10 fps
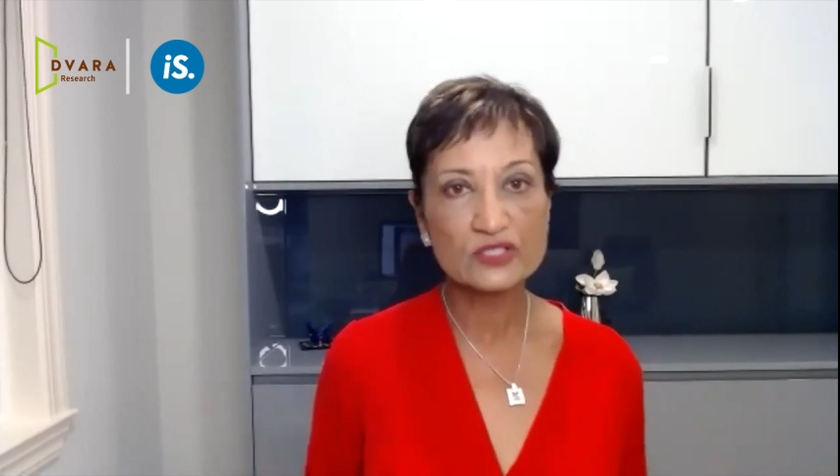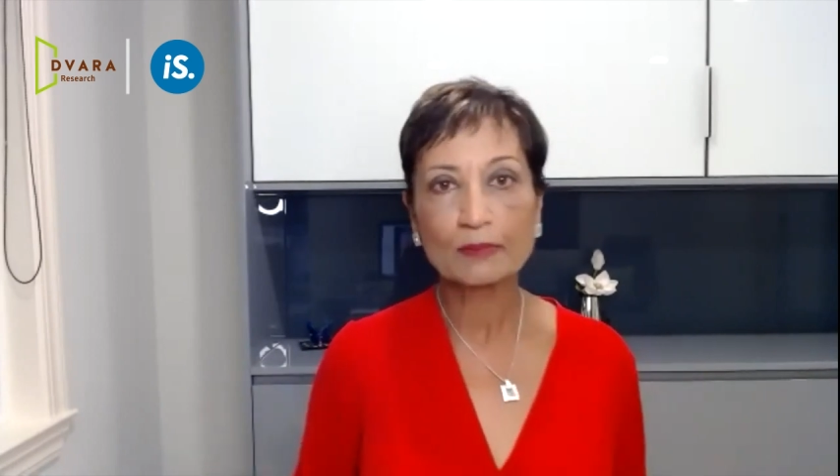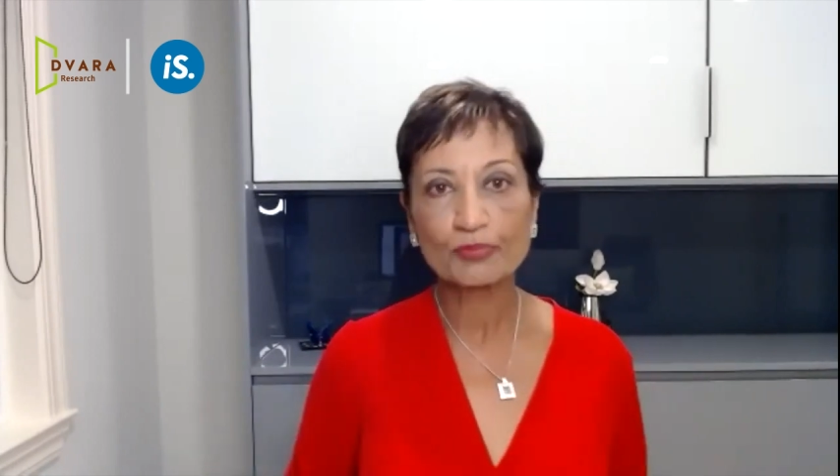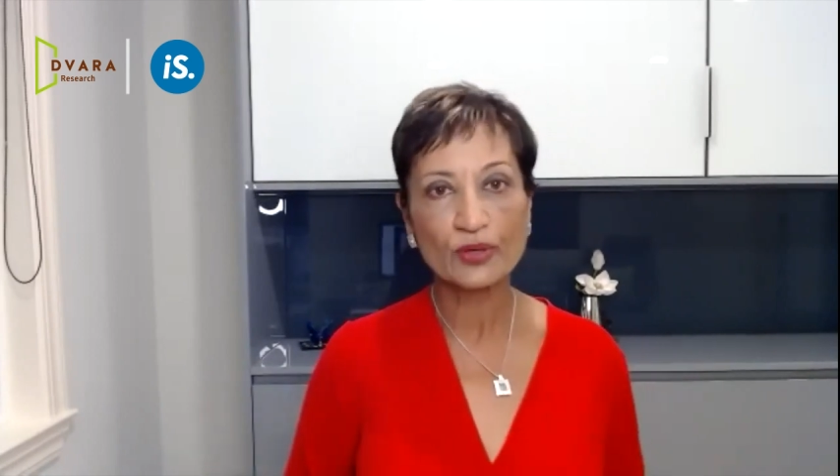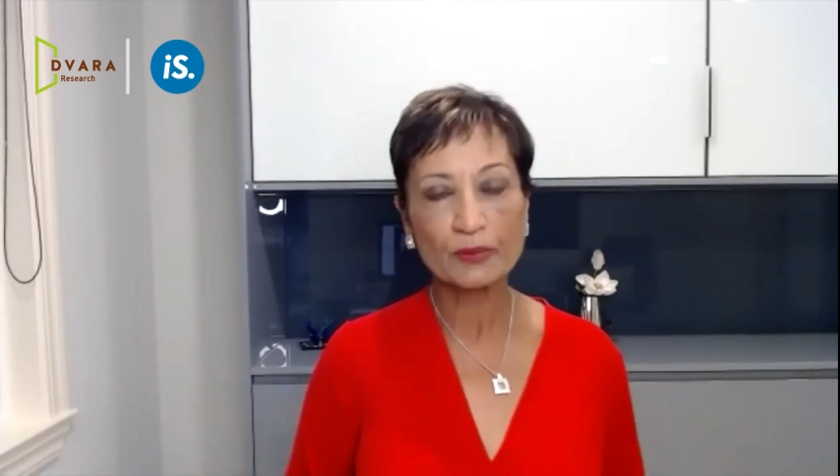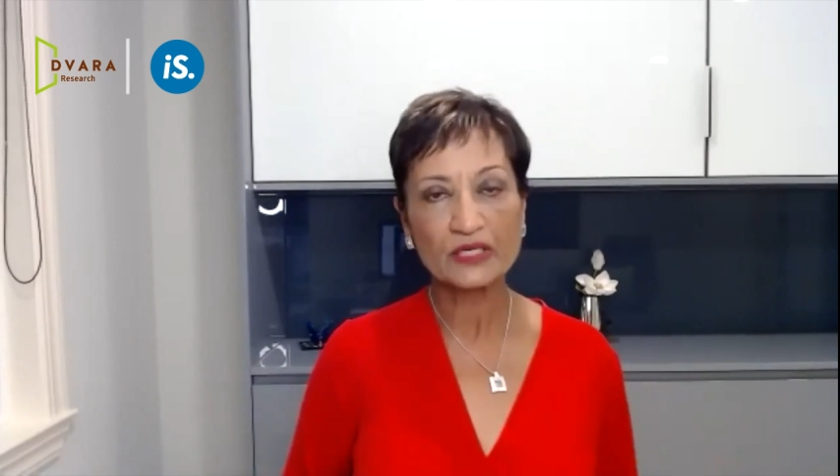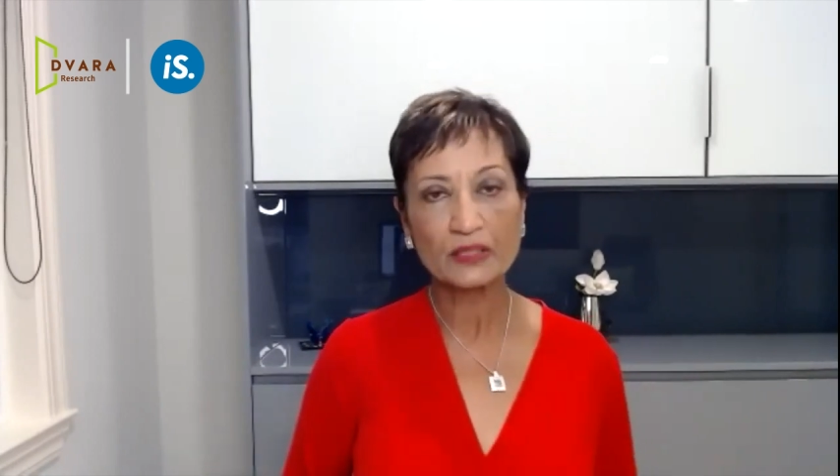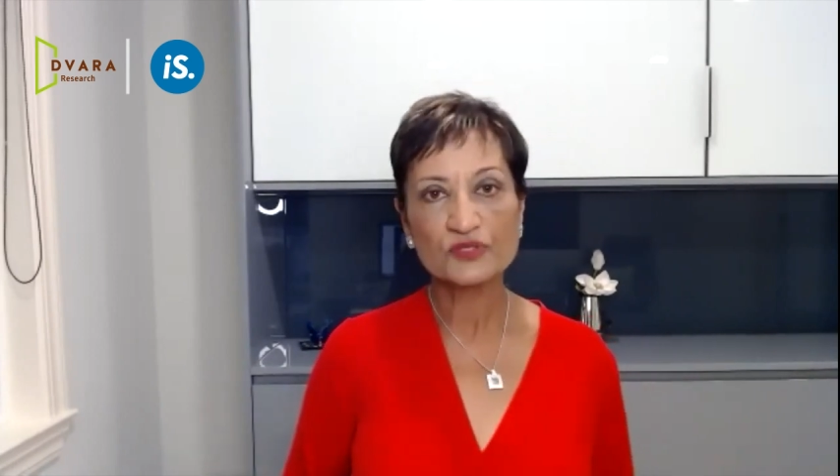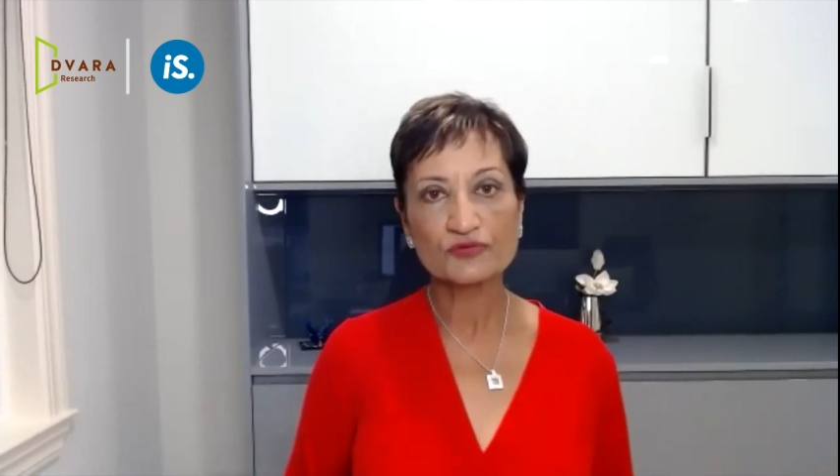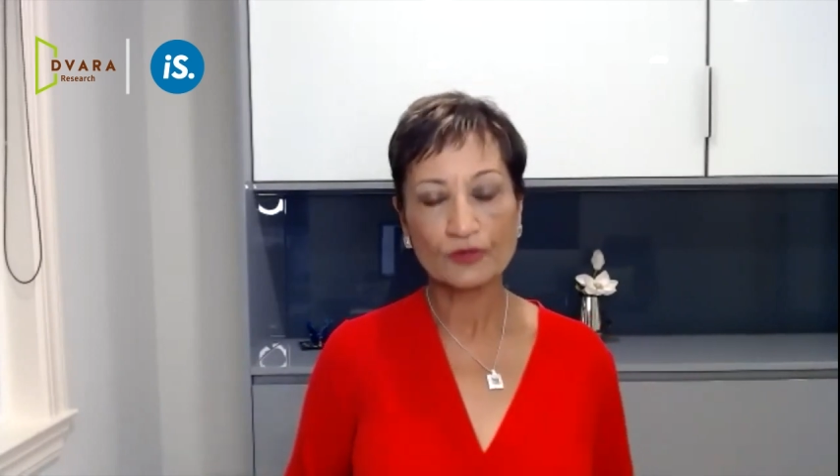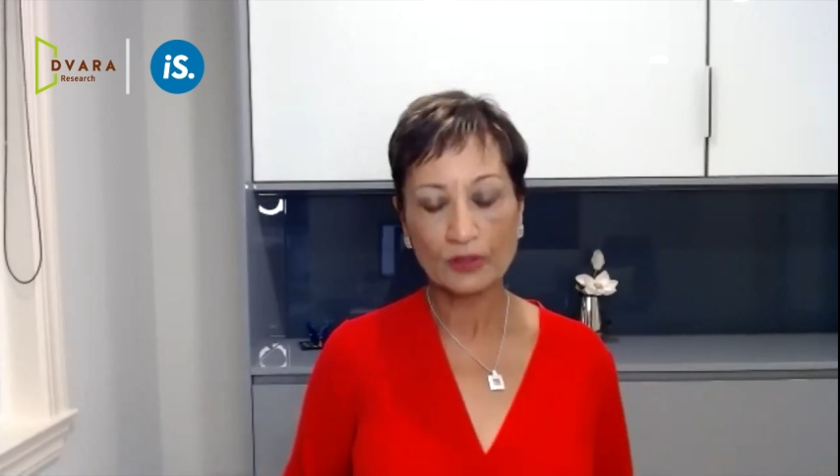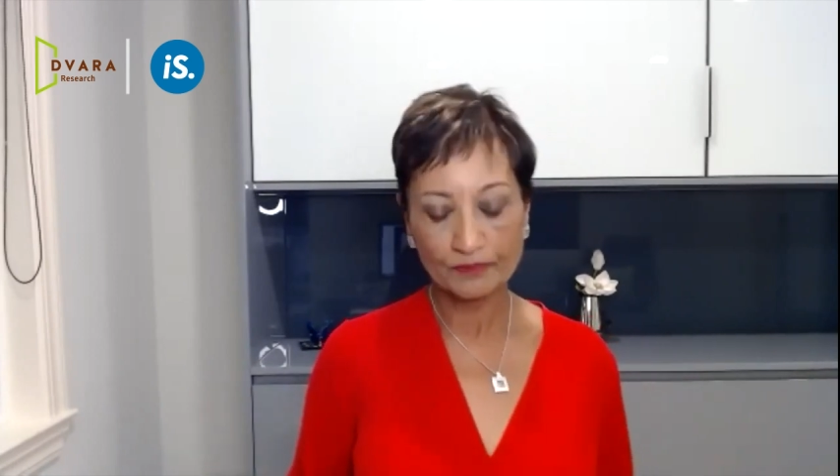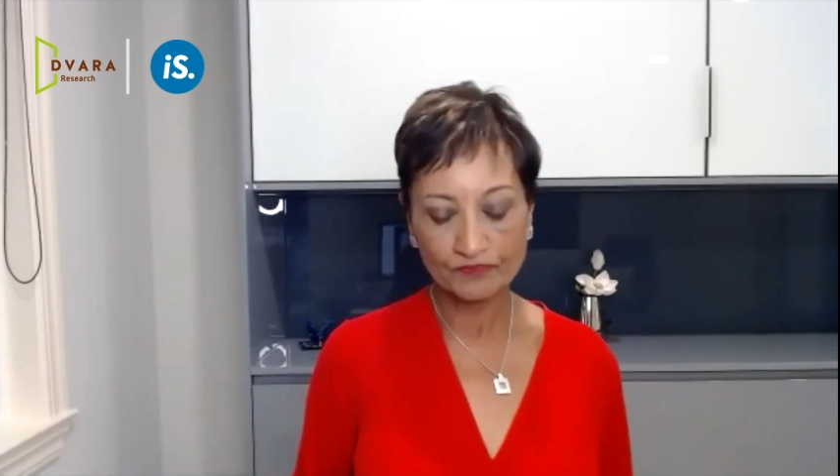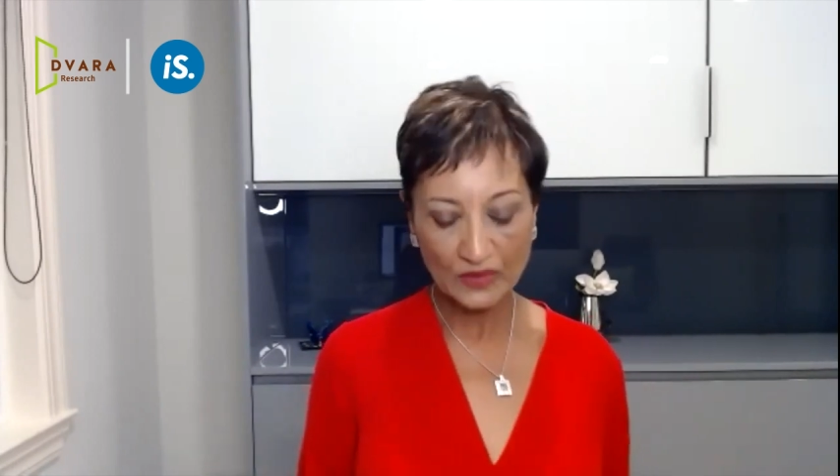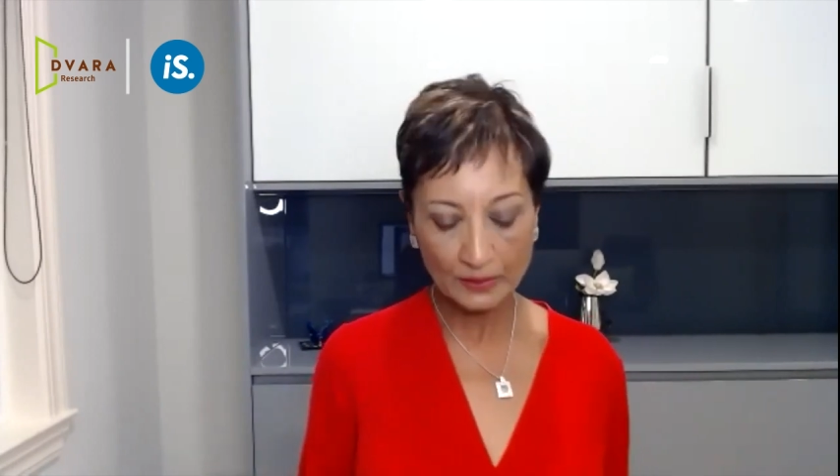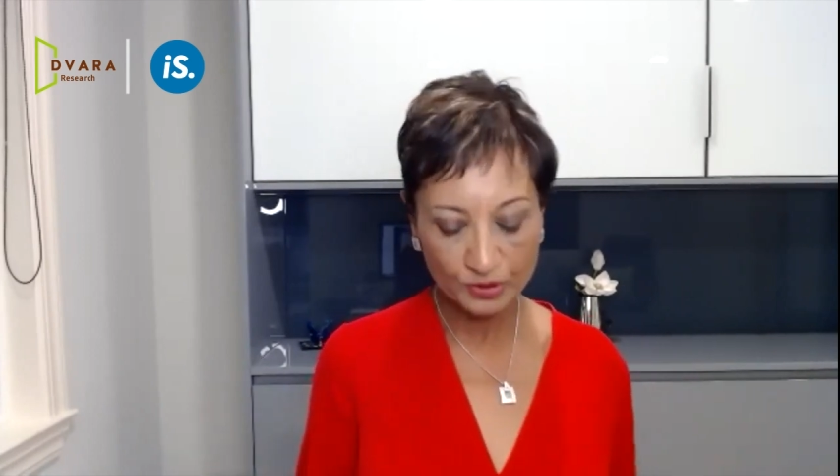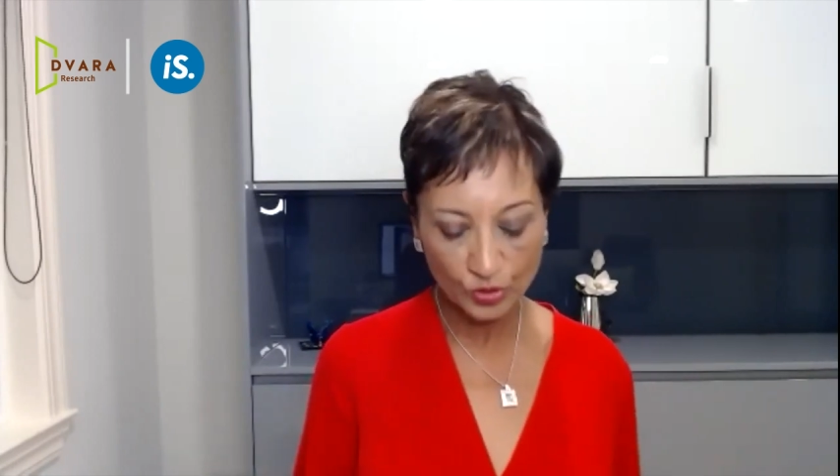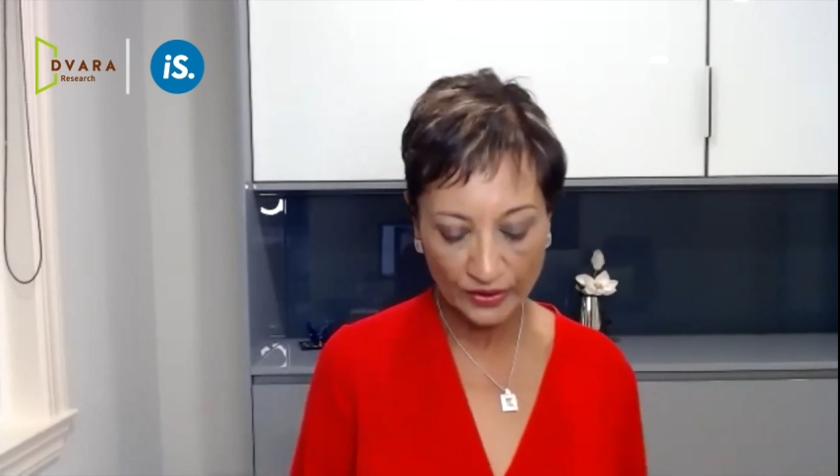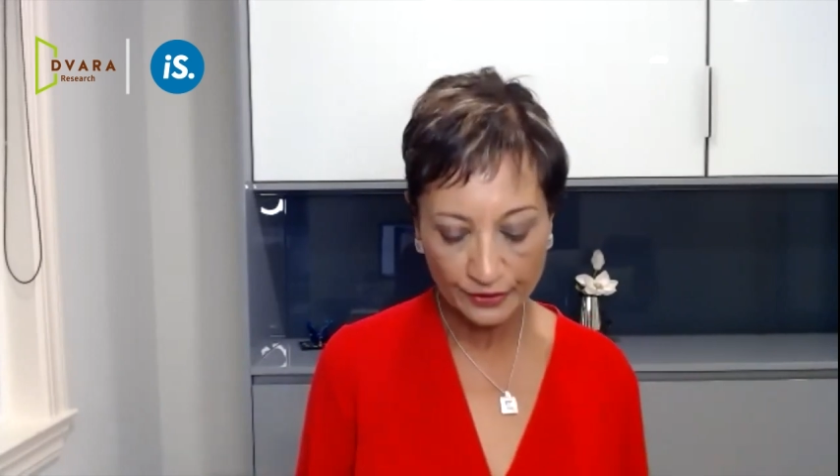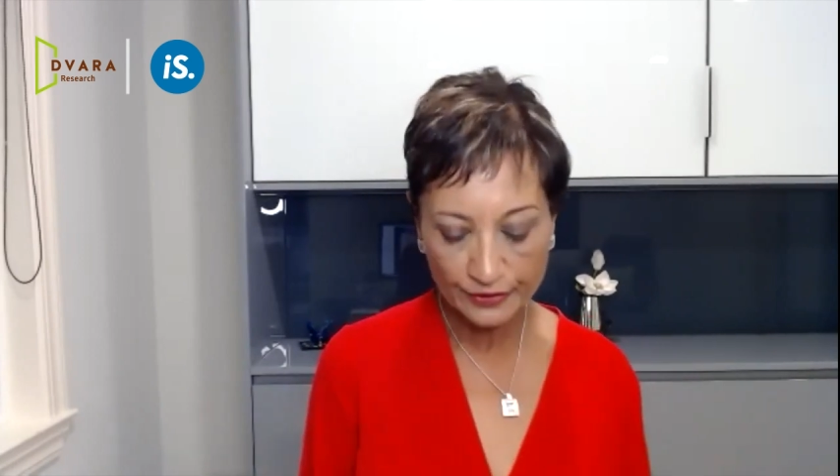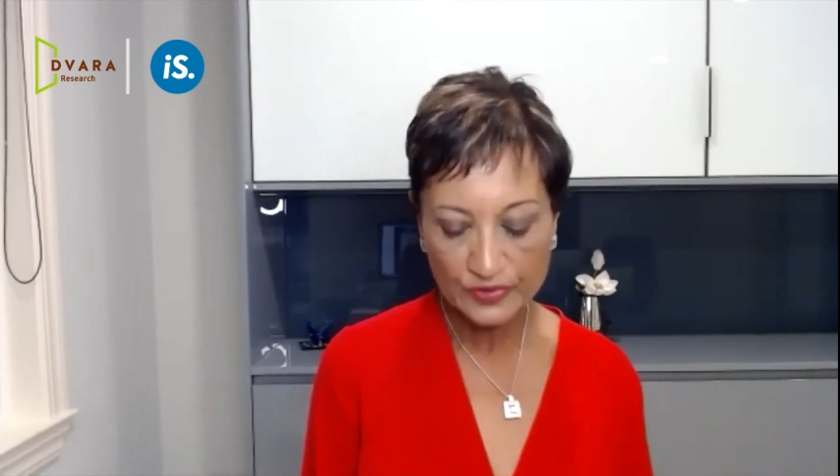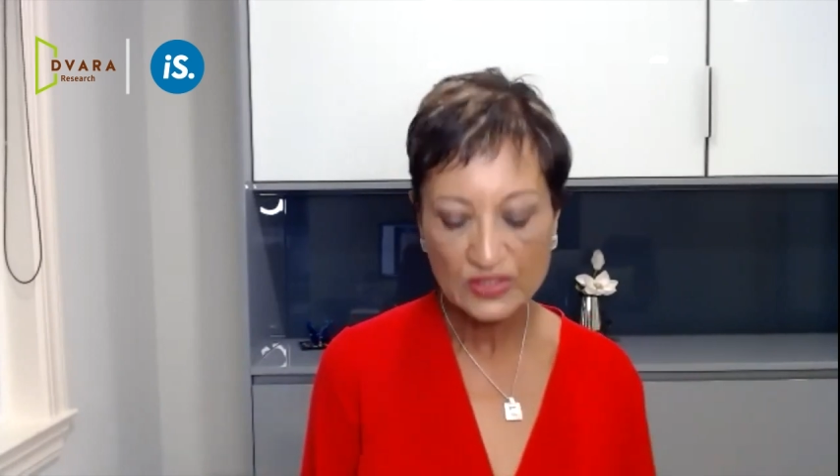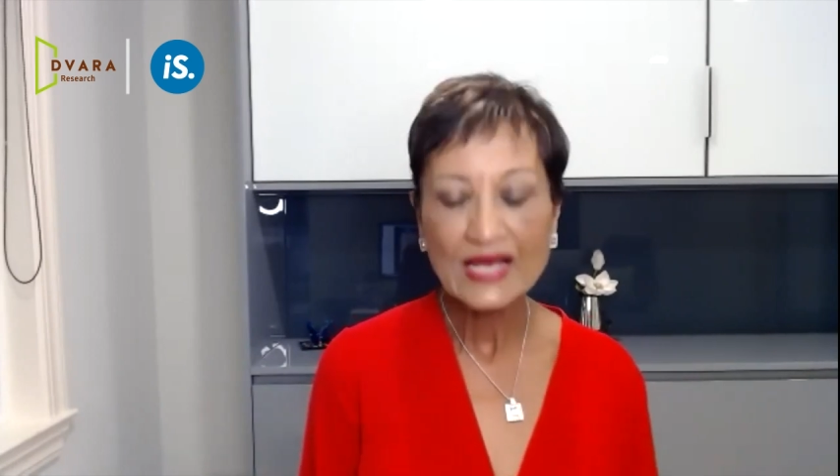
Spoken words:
premiums from employers,